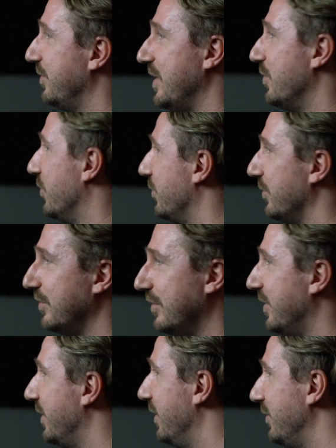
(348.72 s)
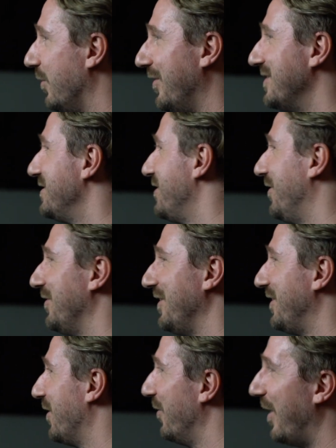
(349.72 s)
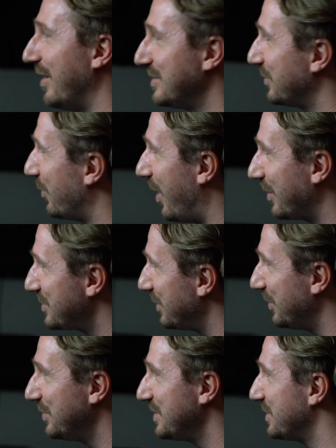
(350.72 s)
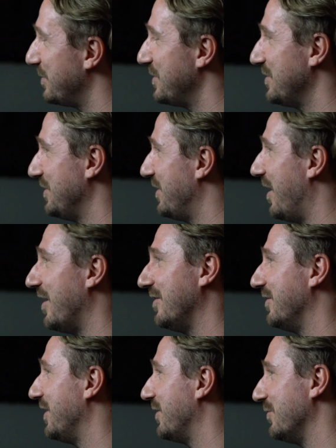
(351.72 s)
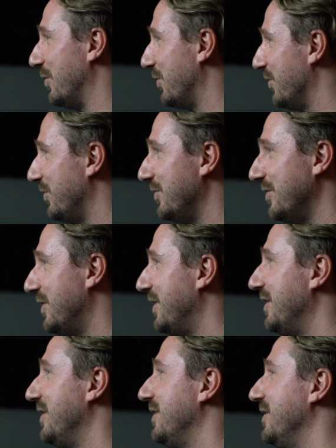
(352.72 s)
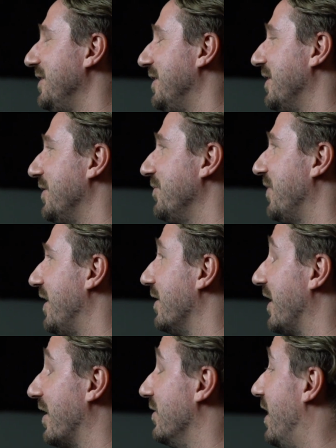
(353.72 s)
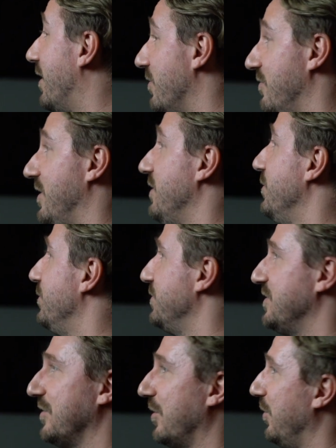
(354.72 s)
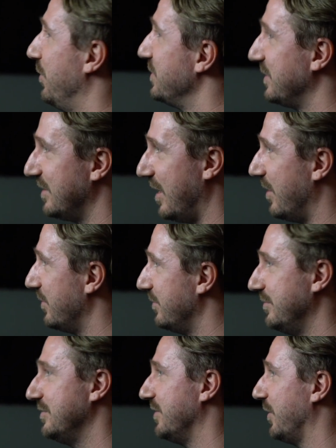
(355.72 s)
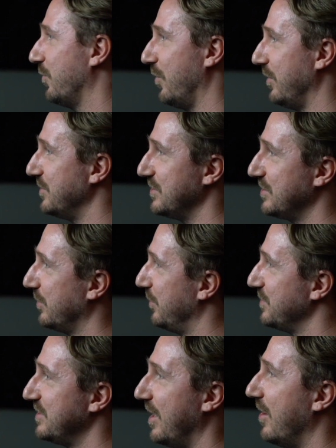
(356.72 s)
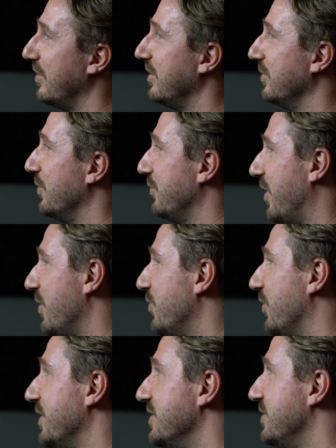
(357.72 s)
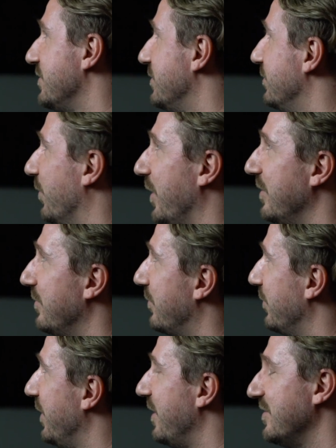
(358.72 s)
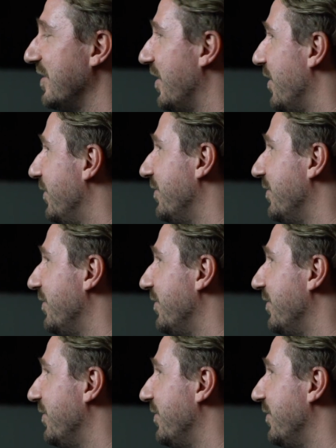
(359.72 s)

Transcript: people don't necessarily go out to rock shows, especially not like local, you know. And like a lot of the venues are closing down. Like one just closed down in Little 5 Points. 3 days ago?